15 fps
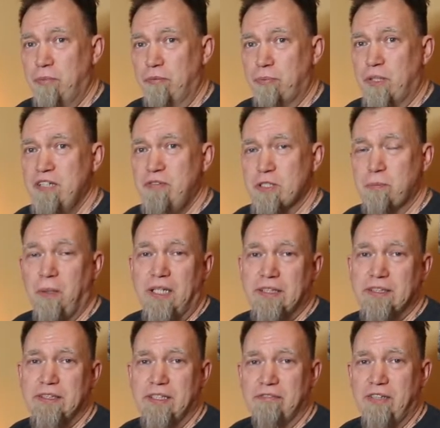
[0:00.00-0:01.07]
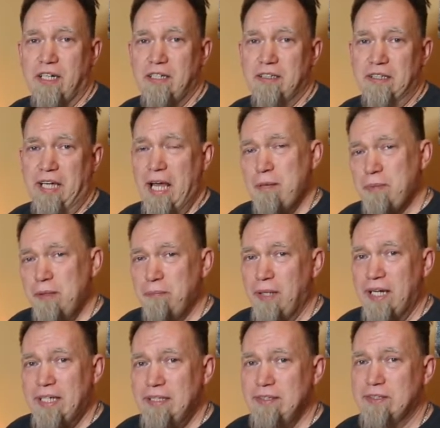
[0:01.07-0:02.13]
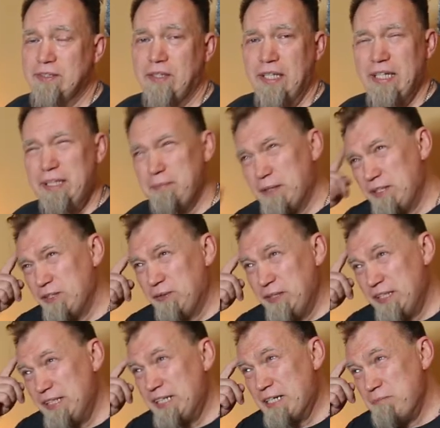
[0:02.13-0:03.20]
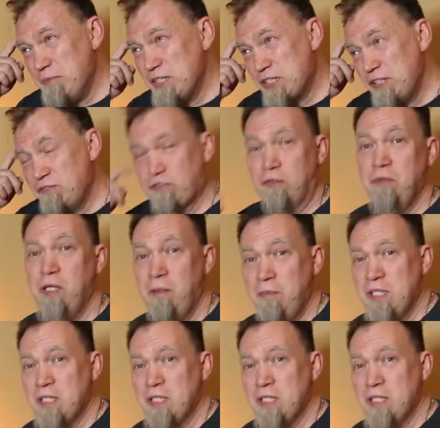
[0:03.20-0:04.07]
previous boxes I've gotten a camping pad, so I think about the only thing I'm missing from them